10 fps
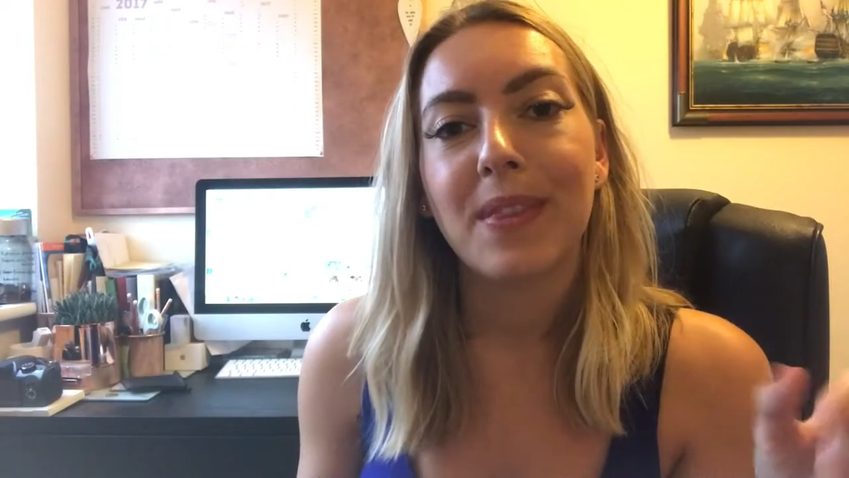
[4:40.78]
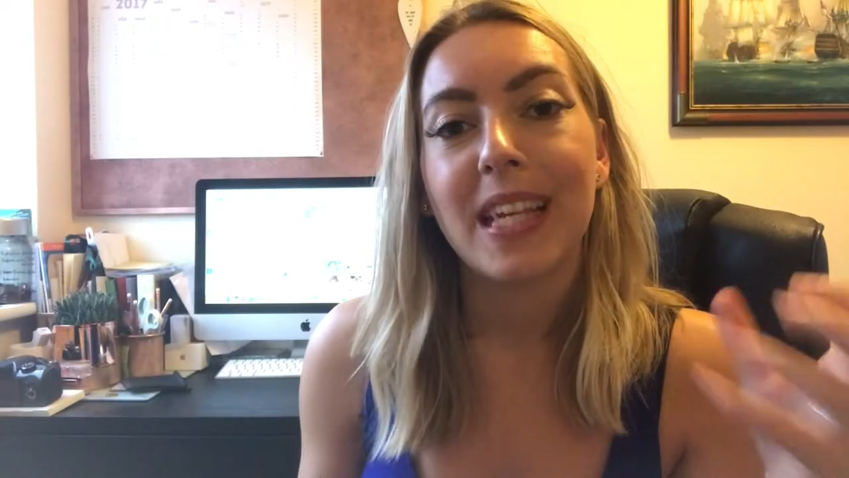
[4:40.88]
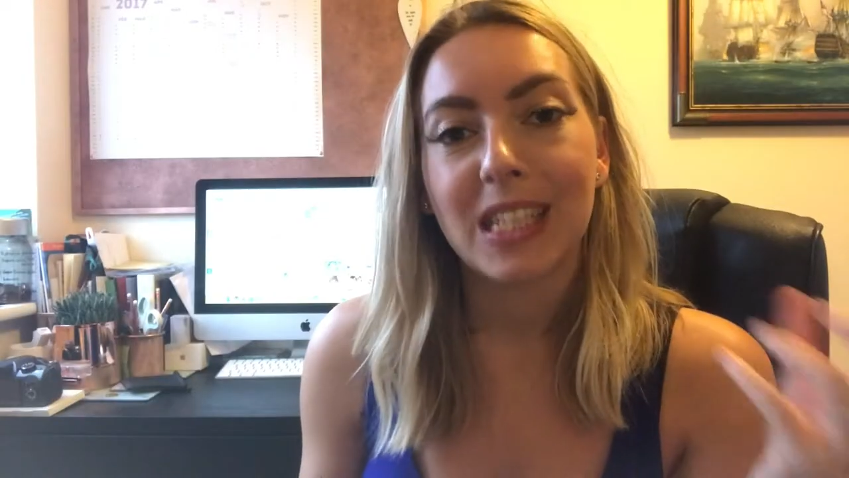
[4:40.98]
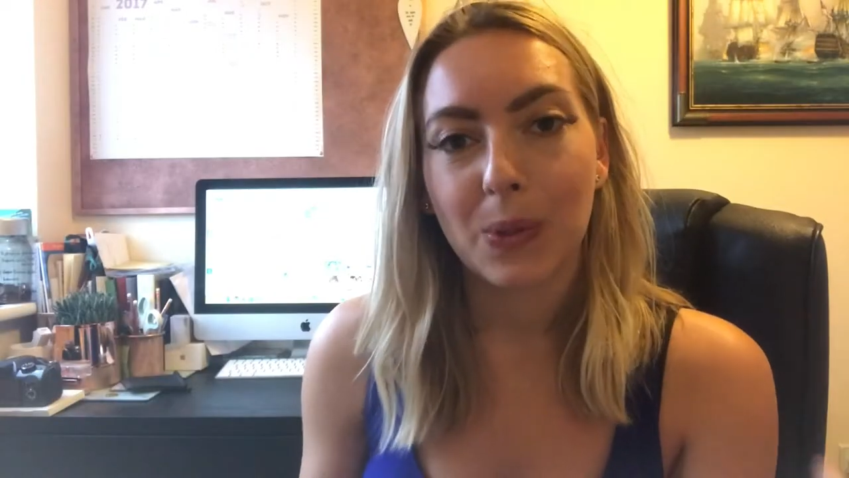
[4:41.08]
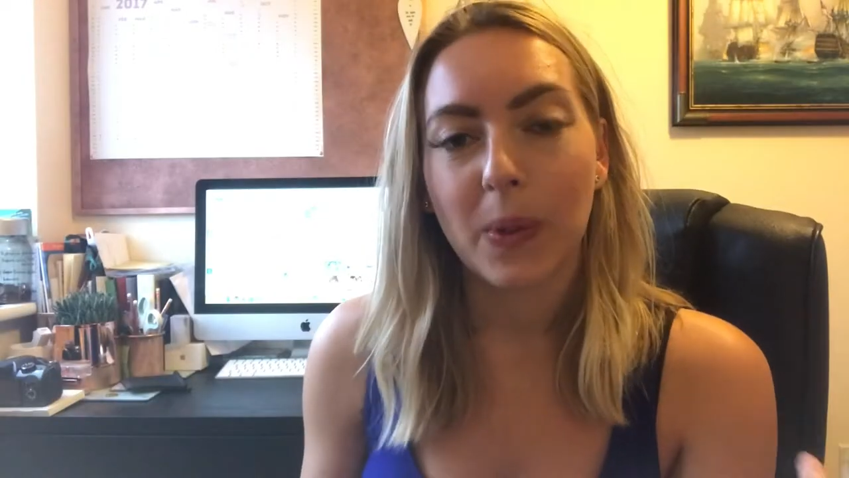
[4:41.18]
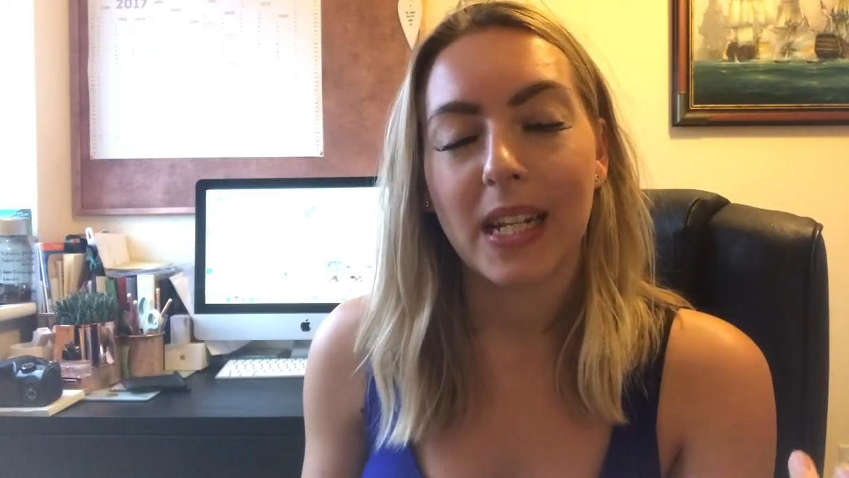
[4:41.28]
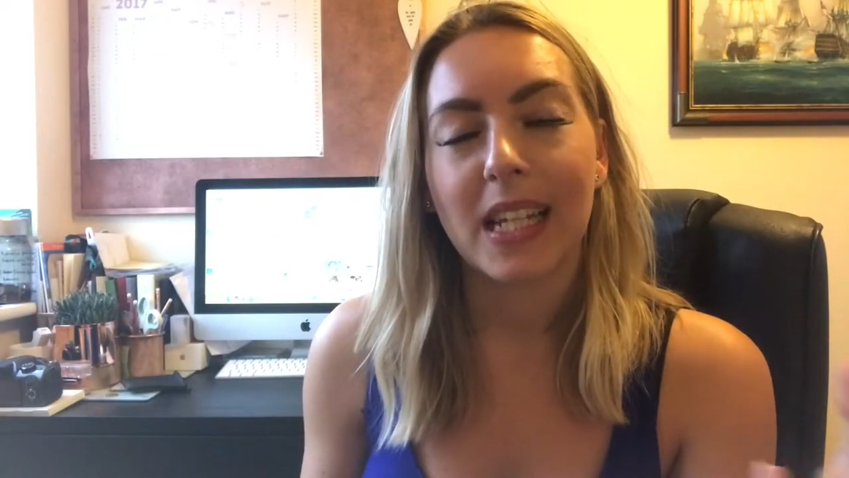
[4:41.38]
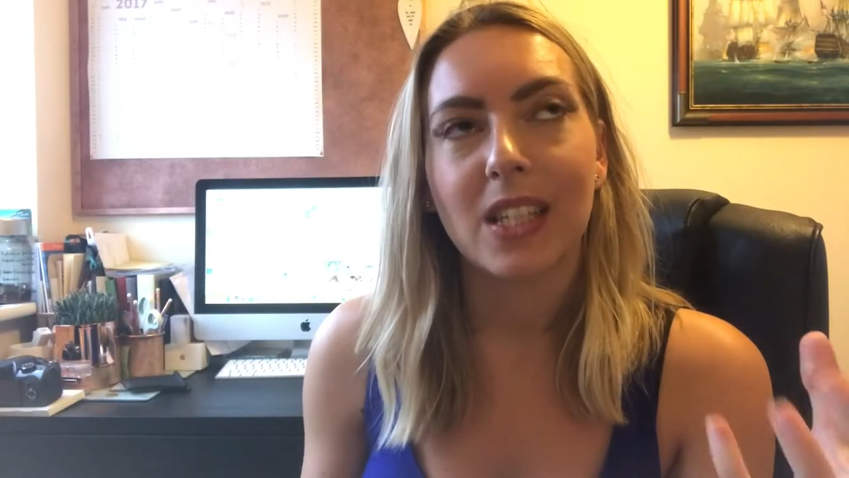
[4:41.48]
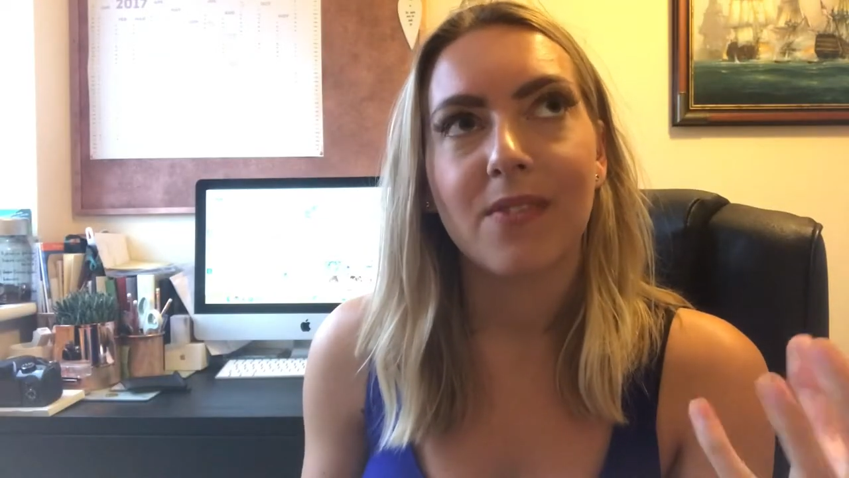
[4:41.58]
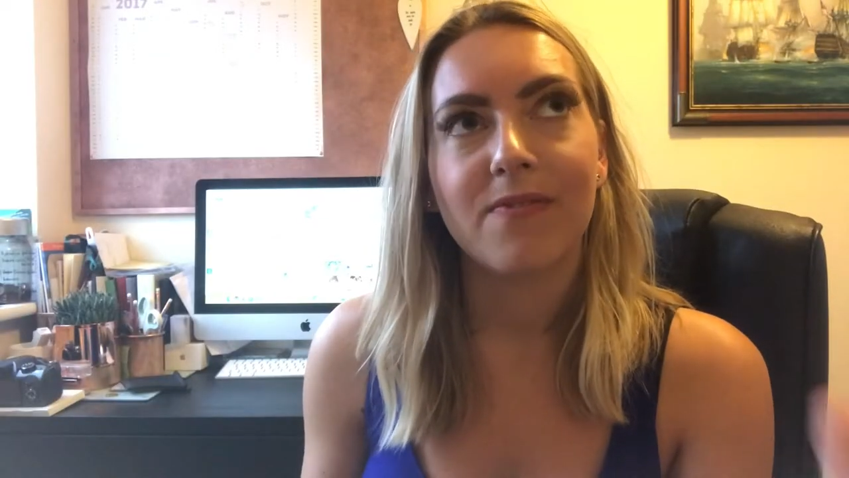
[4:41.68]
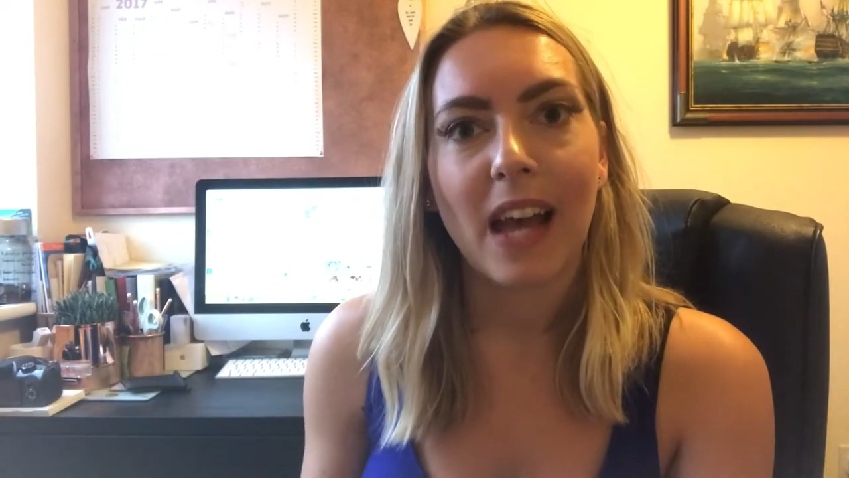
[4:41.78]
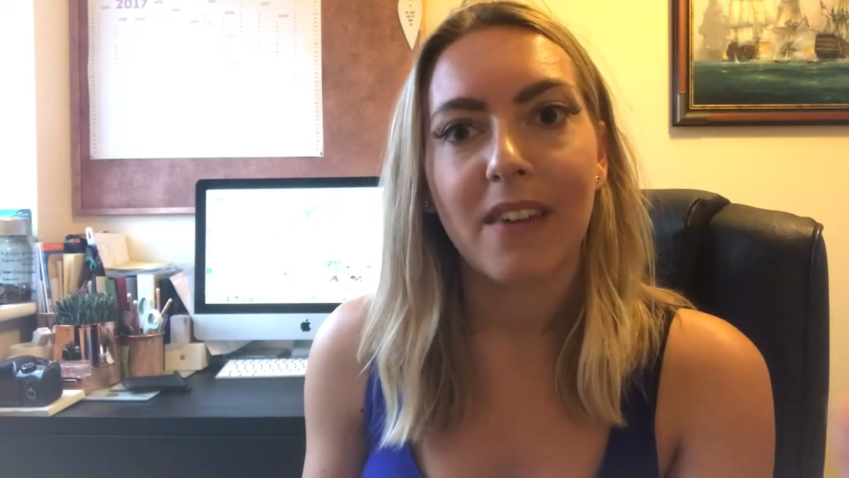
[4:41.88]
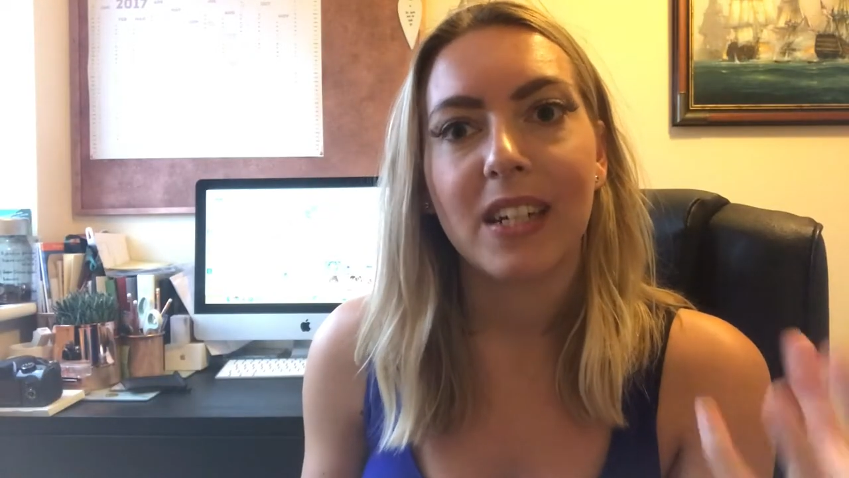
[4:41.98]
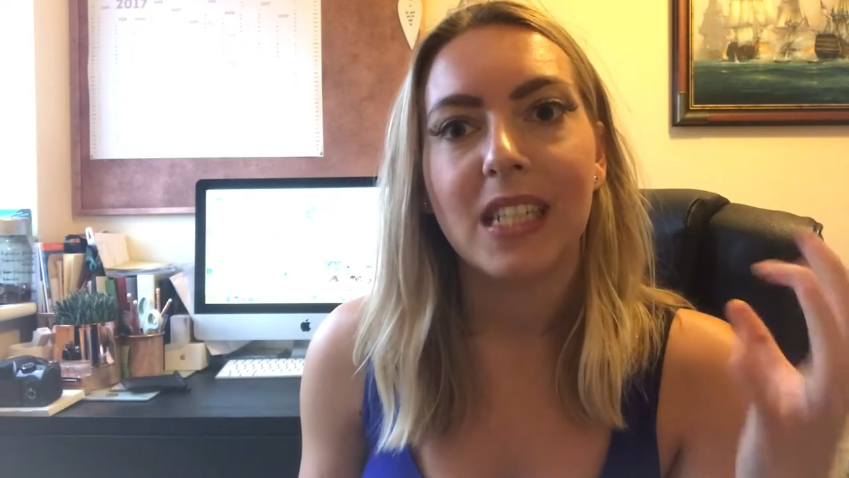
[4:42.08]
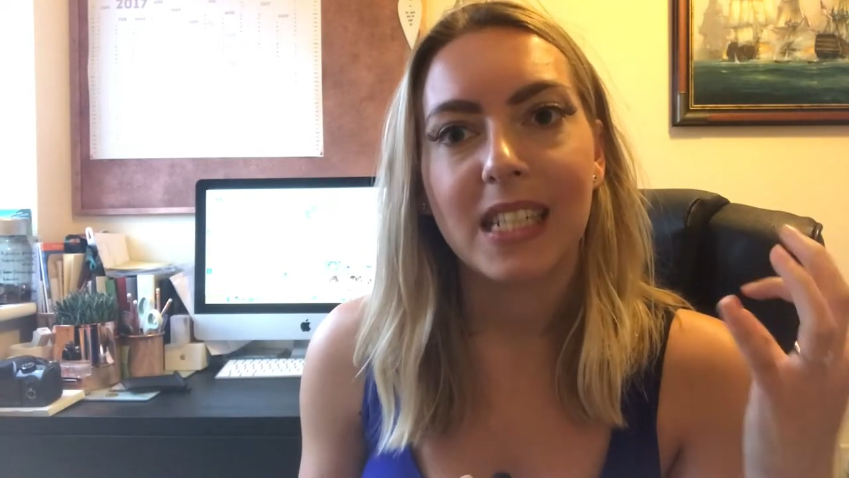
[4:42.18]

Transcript: This one is a very